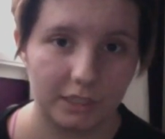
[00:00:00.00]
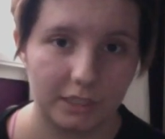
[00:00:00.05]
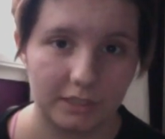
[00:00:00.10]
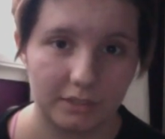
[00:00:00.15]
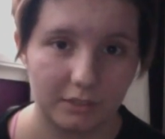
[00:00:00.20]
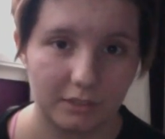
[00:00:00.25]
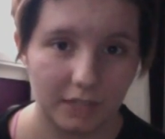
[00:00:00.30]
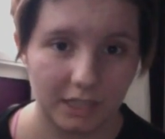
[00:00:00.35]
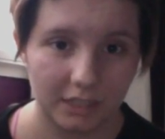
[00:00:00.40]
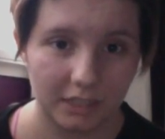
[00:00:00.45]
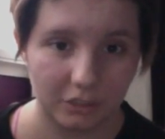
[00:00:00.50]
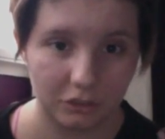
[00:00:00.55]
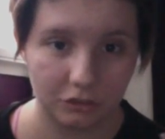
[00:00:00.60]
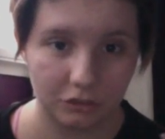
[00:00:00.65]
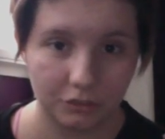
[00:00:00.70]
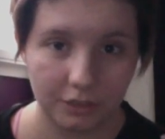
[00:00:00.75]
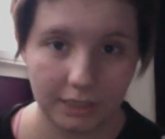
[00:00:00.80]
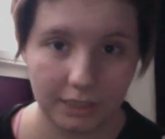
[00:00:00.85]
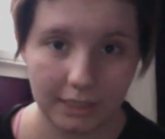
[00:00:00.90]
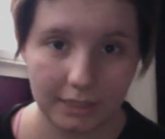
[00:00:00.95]
So like a
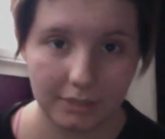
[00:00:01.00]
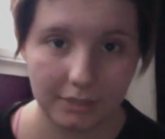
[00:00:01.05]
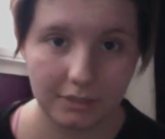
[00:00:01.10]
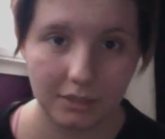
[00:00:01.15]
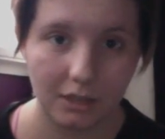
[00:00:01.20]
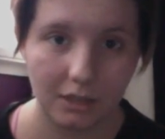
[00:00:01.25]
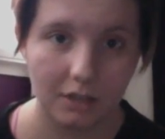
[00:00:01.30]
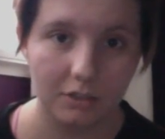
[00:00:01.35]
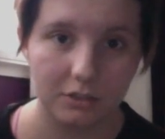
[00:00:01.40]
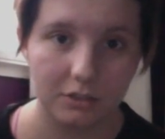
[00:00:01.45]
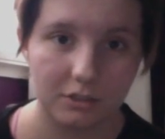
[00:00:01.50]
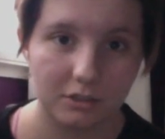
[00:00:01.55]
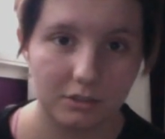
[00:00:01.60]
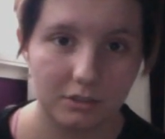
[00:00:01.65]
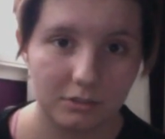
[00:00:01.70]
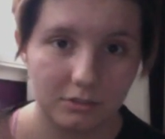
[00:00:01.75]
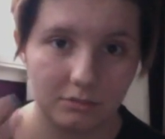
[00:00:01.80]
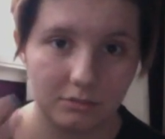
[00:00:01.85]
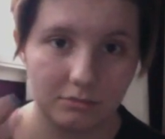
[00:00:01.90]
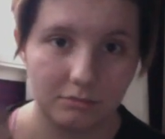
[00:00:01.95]
tree, it starts